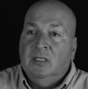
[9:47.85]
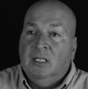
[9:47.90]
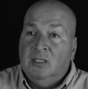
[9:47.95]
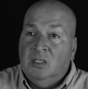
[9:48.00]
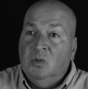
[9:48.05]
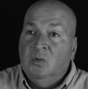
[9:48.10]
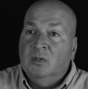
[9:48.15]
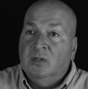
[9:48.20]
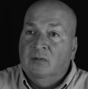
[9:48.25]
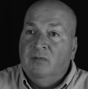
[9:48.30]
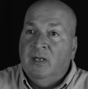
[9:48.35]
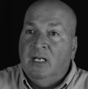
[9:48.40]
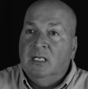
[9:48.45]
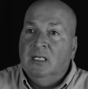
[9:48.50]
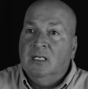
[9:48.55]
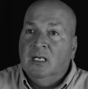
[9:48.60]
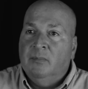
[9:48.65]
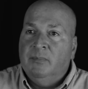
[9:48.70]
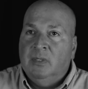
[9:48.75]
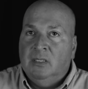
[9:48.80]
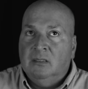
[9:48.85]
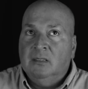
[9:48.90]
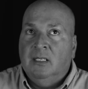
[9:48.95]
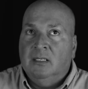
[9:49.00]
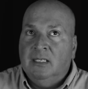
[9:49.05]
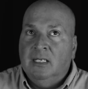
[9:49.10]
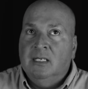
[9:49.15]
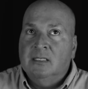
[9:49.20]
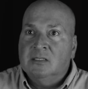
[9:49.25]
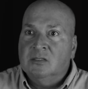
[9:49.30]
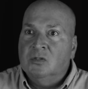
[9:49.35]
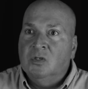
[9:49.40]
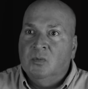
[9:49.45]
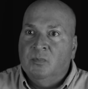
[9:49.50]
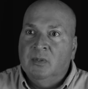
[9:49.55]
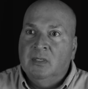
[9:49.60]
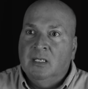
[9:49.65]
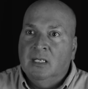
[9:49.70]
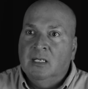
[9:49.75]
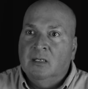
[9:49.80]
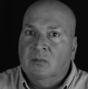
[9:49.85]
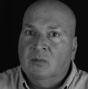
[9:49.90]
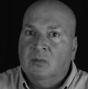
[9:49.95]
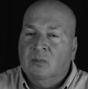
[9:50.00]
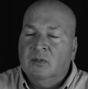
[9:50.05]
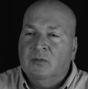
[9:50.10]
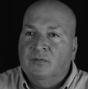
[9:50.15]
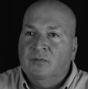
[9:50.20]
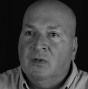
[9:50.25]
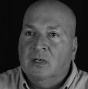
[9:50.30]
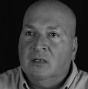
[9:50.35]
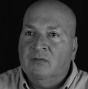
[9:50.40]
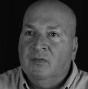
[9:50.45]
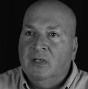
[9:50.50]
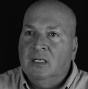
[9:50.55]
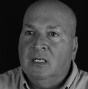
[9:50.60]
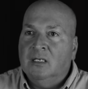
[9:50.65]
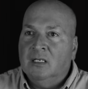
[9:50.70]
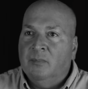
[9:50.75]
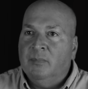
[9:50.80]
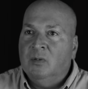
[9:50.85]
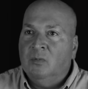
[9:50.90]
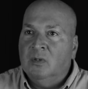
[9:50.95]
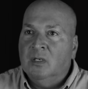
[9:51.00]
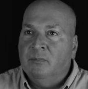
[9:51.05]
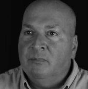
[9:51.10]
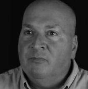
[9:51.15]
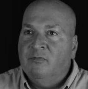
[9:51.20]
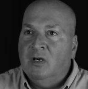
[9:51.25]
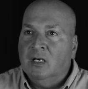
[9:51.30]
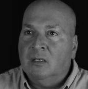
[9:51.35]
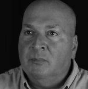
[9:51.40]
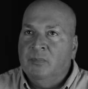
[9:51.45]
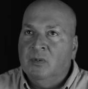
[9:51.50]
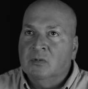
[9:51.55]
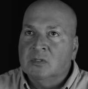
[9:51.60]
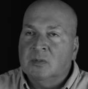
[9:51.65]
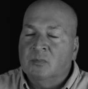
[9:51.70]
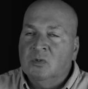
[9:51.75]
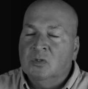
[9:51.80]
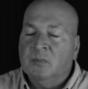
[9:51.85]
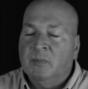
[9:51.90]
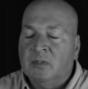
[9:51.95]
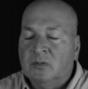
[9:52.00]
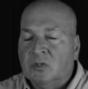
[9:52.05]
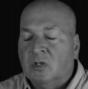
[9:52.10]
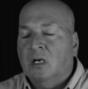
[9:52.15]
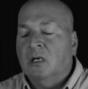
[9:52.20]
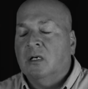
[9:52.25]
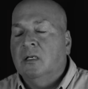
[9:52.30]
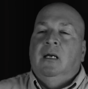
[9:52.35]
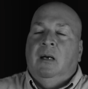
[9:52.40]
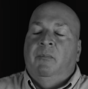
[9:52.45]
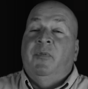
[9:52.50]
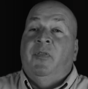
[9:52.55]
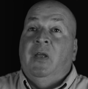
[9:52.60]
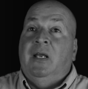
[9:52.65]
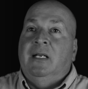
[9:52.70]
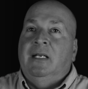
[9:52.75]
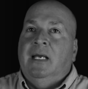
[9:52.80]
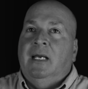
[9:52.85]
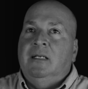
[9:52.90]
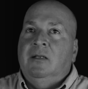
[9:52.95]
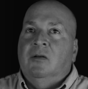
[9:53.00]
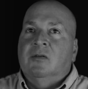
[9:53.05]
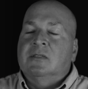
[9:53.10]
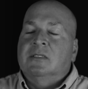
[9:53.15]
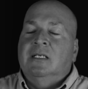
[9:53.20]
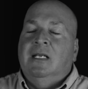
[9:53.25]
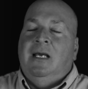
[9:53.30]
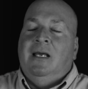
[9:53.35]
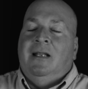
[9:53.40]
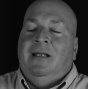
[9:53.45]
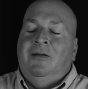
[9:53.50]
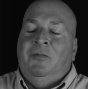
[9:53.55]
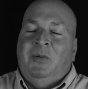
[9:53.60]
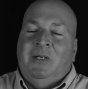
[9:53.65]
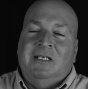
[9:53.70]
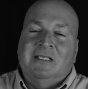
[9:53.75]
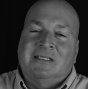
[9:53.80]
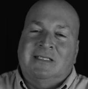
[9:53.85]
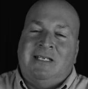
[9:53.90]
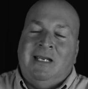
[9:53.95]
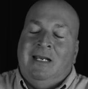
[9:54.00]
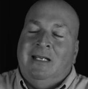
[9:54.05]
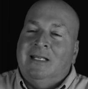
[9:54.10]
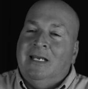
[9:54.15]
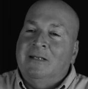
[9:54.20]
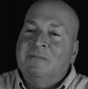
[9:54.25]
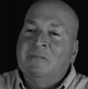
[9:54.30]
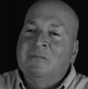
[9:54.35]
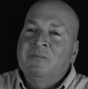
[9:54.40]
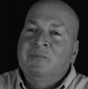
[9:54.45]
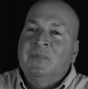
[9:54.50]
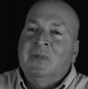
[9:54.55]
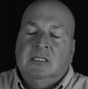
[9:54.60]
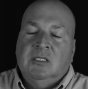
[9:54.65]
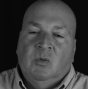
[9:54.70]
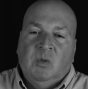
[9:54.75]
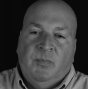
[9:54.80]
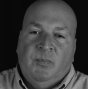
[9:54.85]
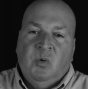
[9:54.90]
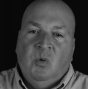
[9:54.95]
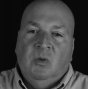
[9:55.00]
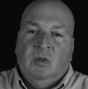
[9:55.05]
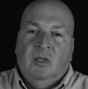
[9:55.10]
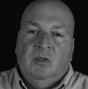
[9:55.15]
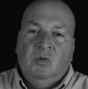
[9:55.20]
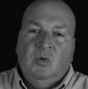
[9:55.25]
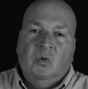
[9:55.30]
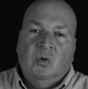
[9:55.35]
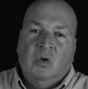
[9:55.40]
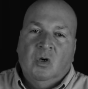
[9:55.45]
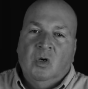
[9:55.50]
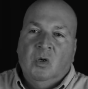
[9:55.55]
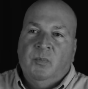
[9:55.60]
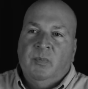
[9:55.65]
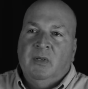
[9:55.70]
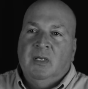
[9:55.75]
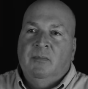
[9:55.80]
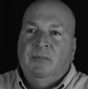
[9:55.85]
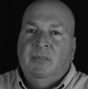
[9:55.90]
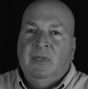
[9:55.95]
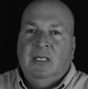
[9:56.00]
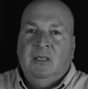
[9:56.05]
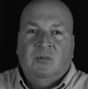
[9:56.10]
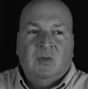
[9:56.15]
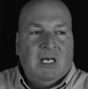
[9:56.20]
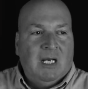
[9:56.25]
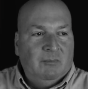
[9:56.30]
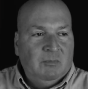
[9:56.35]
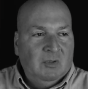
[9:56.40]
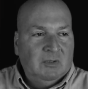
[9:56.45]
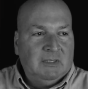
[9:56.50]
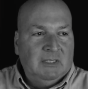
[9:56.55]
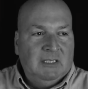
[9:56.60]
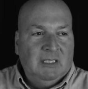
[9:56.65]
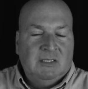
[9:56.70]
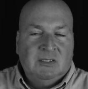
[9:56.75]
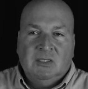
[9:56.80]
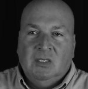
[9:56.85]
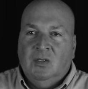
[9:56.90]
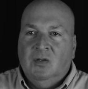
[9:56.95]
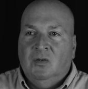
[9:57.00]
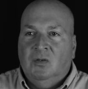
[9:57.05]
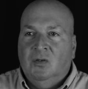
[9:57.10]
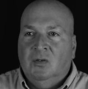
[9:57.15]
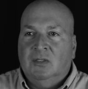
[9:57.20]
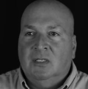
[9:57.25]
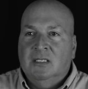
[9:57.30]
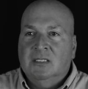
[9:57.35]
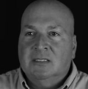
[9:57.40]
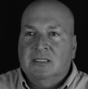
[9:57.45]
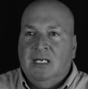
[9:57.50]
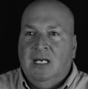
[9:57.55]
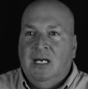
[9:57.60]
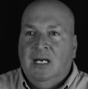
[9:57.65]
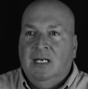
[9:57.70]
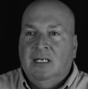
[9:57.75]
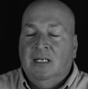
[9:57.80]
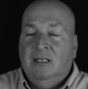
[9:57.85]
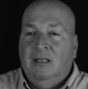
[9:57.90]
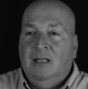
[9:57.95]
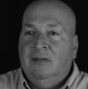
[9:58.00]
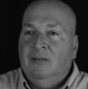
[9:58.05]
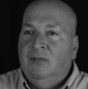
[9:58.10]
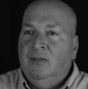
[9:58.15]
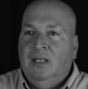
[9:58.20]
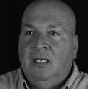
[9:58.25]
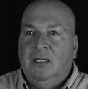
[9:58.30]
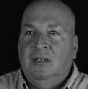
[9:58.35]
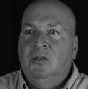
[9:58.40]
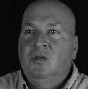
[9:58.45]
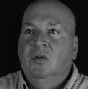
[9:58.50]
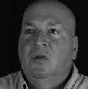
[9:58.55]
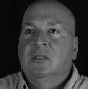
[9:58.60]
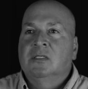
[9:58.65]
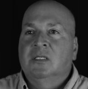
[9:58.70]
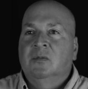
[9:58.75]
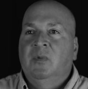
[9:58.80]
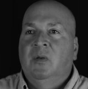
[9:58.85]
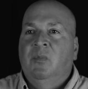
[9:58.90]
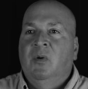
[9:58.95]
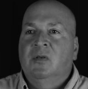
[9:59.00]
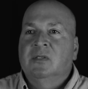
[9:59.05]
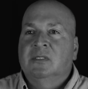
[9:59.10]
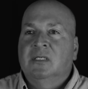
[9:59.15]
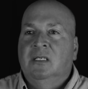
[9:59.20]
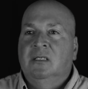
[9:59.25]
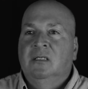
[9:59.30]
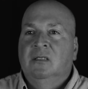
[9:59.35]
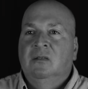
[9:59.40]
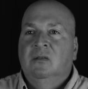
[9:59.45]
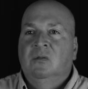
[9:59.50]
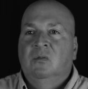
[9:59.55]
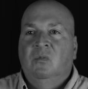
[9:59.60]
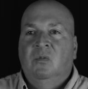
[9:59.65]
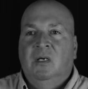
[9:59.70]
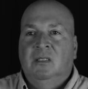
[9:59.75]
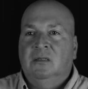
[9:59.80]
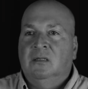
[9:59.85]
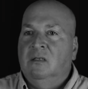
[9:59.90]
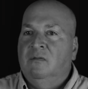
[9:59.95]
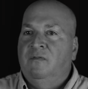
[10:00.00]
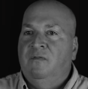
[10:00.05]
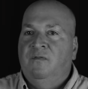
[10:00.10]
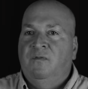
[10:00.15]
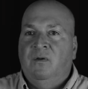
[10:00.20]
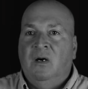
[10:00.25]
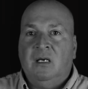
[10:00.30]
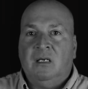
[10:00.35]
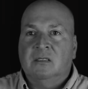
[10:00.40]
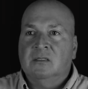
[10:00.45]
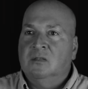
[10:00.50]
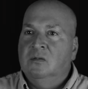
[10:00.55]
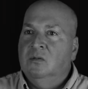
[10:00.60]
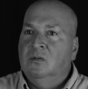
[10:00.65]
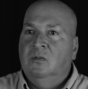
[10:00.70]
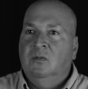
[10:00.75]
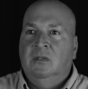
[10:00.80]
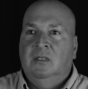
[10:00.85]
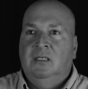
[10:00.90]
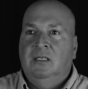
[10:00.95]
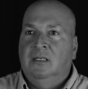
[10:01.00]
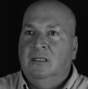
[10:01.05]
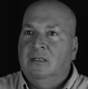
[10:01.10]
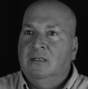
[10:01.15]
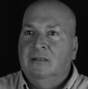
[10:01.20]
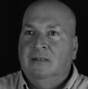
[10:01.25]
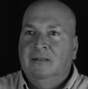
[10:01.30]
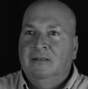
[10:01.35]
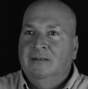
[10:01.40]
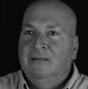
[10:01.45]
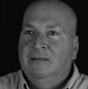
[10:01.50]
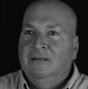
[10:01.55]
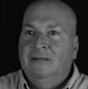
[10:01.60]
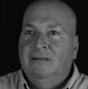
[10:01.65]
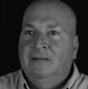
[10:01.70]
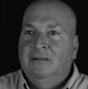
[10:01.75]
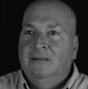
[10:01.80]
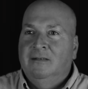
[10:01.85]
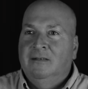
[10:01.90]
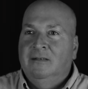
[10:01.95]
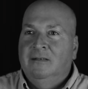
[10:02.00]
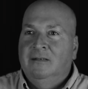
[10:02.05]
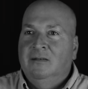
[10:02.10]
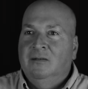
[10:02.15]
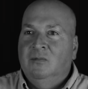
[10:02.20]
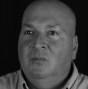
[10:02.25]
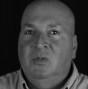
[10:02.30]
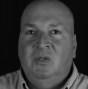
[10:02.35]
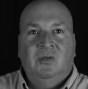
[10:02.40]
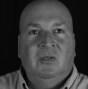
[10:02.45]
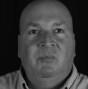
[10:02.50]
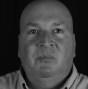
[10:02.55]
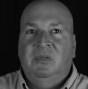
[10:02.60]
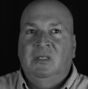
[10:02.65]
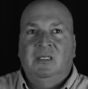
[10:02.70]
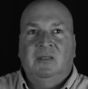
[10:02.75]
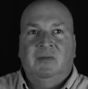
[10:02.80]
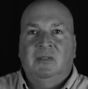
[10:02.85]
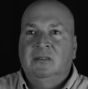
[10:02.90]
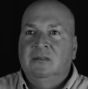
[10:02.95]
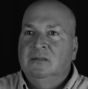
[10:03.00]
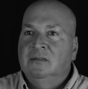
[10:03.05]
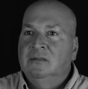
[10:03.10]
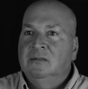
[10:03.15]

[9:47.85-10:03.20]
Like, you with the vending company? Like, yeah, stupid. Yeah, we're with the fucking vending company. We're in a fucking Bill's amusement truck. I'm thinking that. We didn't say that. So we pull the door open, and me and Rob looked at each other and looked inside, and I think in unison we both said, what the fuck is going on in here? We couldn't believe it.